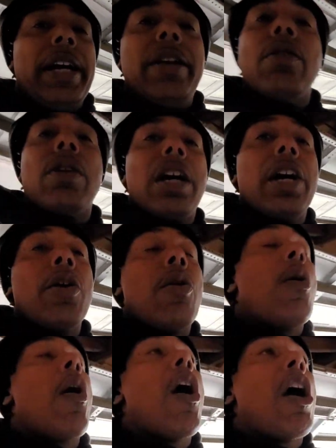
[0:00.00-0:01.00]
it'll cut
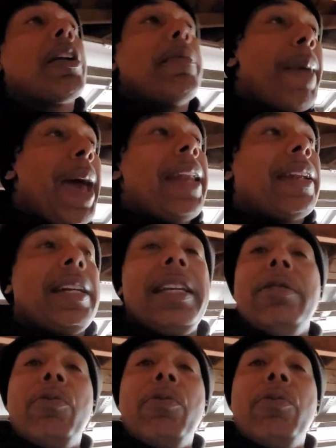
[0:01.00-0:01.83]
on automatically